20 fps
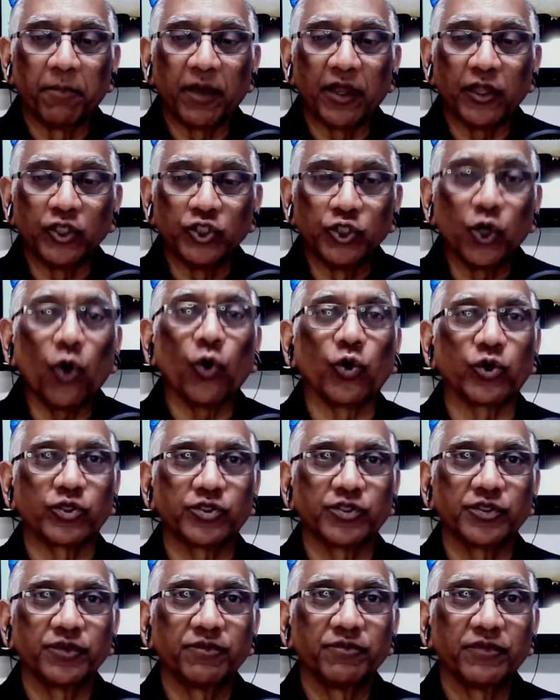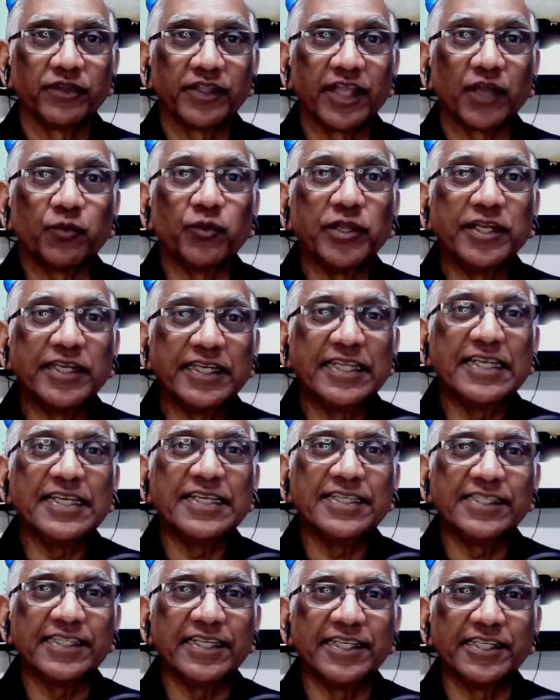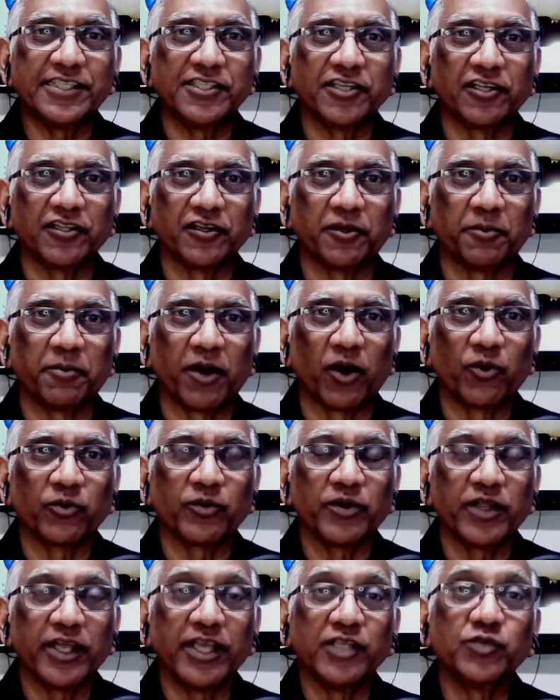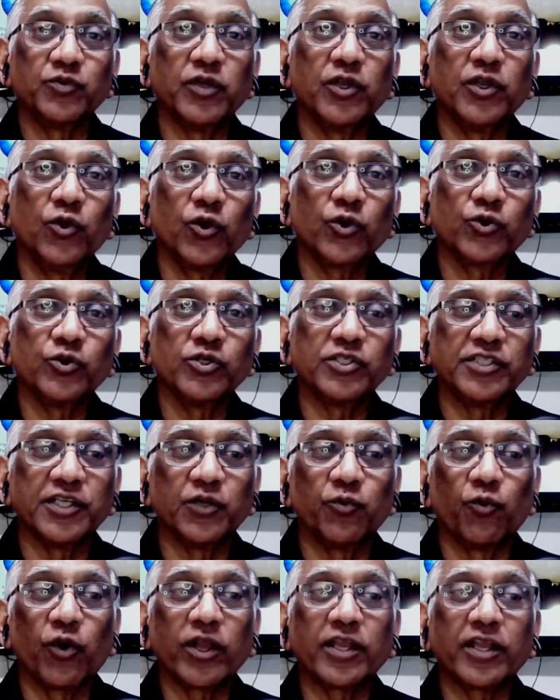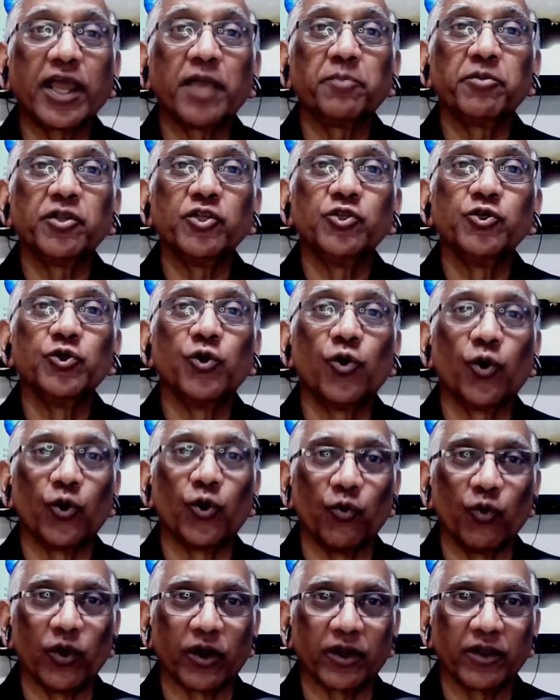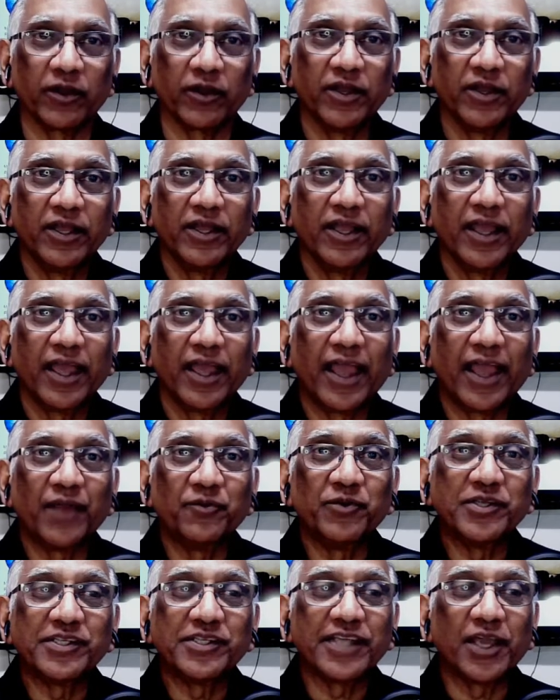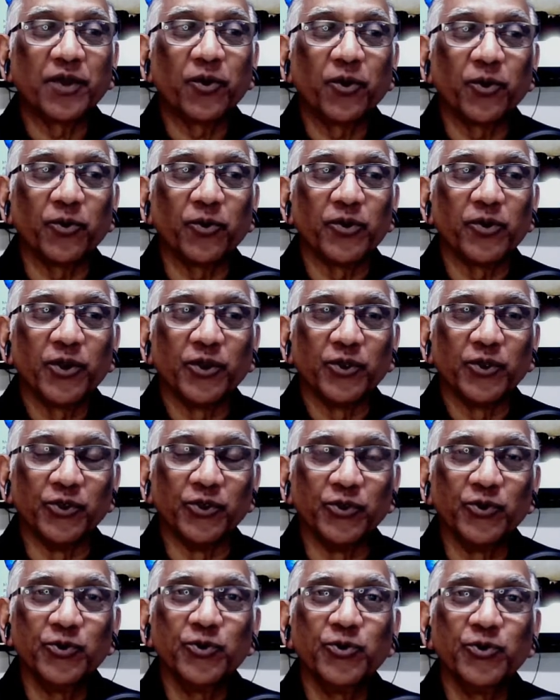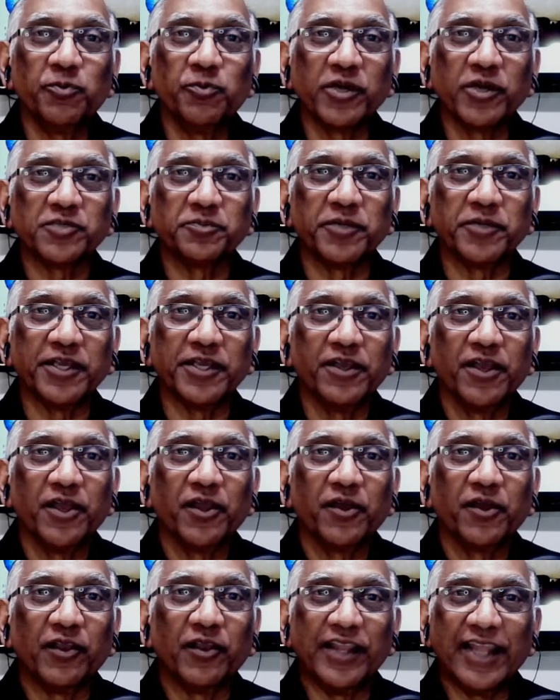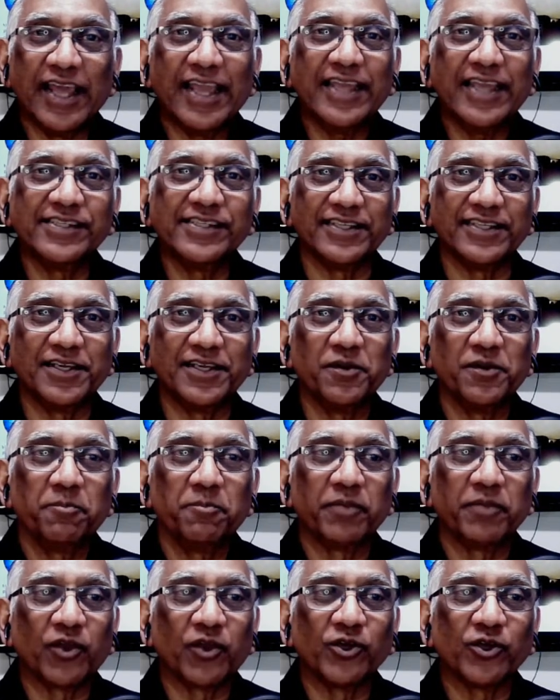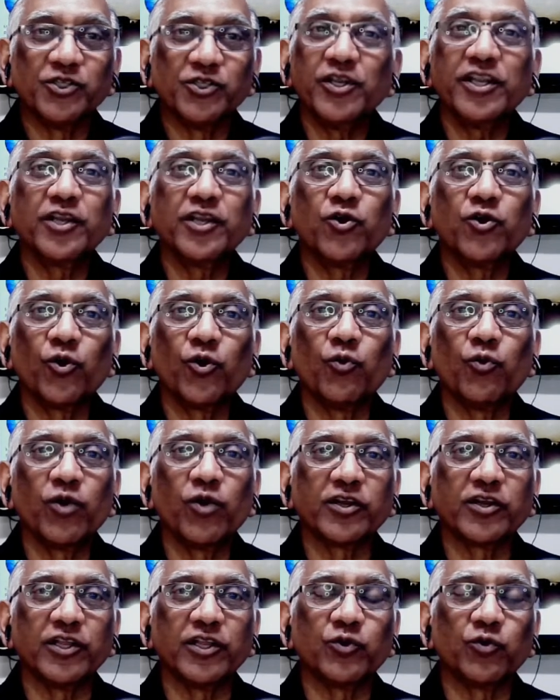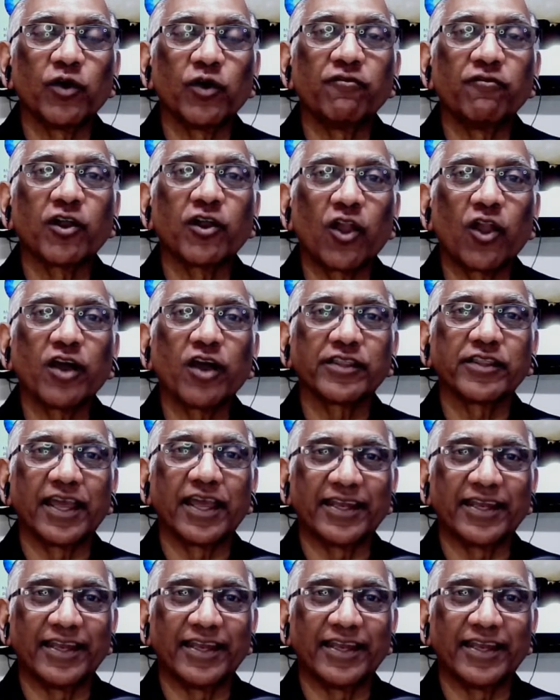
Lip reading: jokes that we tease each other about is we look to see what time did you go to work. And we say, you must be lazy because you didn't go to work till 12 o'clock that day.